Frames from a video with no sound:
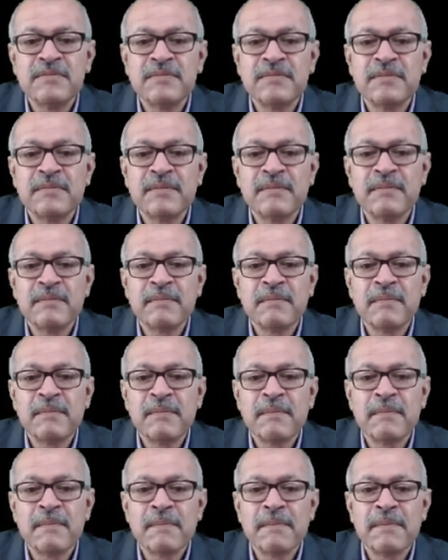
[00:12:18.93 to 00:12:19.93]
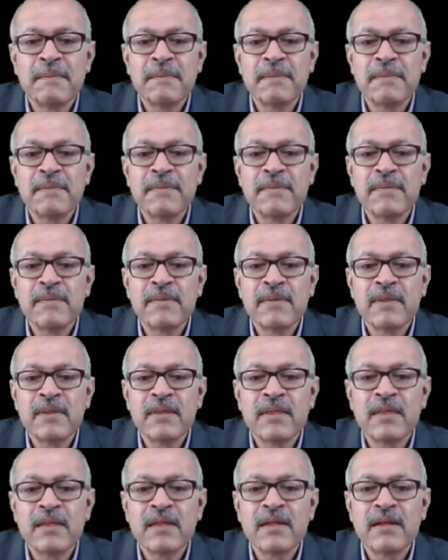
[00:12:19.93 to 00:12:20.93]

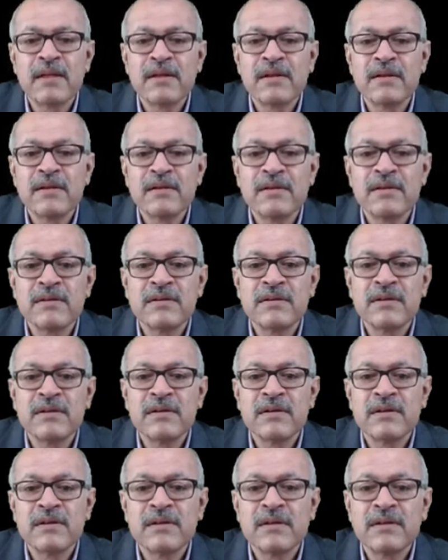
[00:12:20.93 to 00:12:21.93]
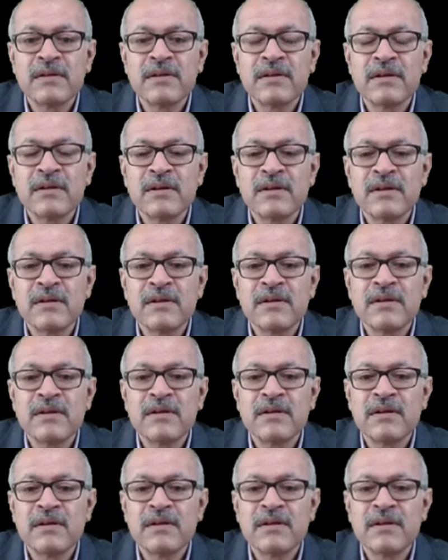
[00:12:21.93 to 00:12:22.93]

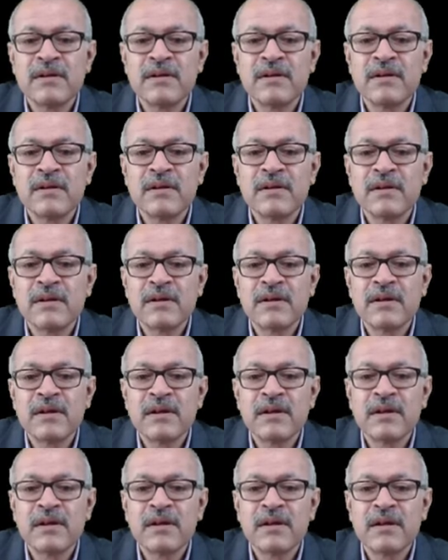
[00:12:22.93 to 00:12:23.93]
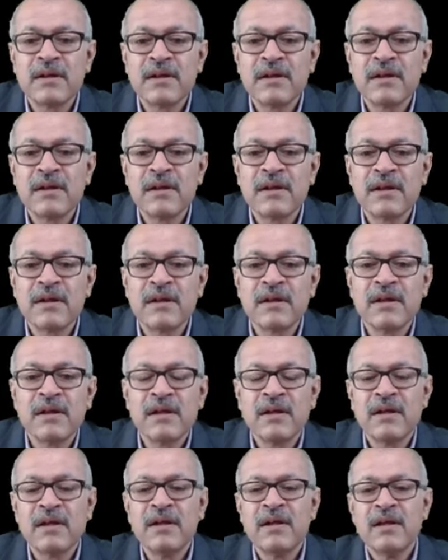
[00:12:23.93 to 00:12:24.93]

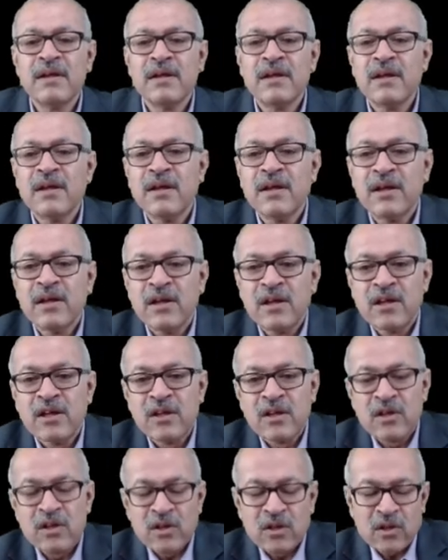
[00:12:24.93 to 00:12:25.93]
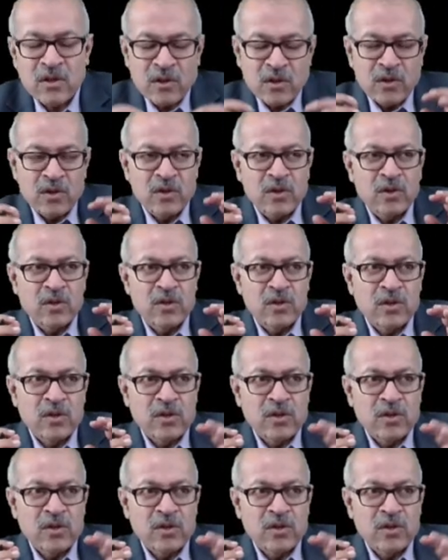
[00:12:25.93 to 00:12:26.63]
(silence)